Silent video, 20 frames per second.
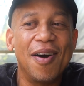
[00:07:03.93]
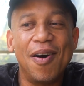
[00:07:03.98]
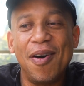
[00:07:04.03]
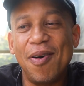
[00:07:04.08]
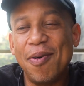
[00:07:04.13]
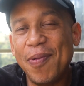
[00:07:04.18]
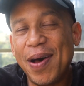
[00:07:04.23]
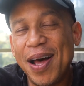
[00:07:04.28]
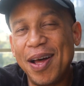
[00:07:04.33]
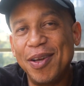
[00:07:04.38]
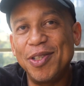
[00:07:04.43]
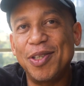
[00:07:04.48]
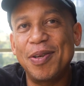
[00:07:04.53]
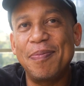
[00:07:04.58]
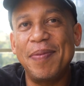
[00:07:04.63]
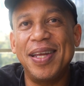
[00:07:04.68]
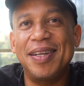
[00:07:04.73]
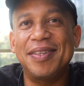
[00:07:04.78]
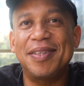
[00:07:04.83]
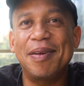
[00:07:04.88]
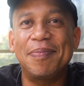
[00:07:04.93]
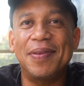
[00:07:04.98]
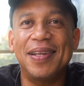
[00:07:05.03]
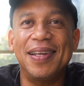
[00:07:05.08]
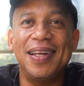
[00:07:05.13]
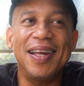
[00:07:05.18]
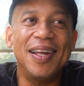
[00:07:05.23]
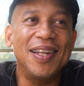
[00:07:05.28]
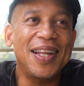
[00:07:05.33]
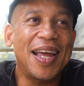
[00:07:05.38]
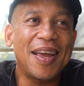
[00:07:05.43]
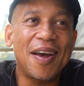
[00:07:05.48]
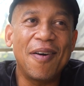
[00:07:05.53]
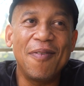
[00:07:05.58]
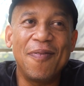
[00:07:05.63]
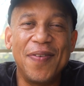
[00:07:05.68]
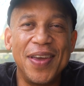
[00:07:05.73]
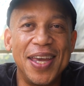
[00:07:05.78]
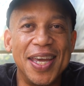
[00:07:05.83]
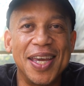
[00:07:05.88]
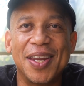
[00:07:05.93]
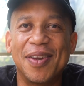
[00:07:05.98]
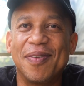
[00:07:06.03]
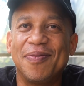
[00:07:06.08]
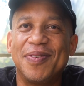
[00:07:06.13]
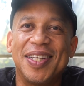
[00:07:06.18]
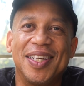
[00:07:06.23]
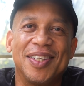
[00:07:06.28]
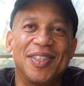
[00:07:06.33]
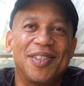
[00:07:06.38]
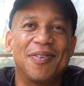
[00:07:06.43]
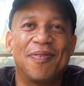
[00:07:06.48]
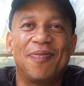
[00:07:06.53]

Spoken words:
"Oh wow, you should make something like a vegan dish,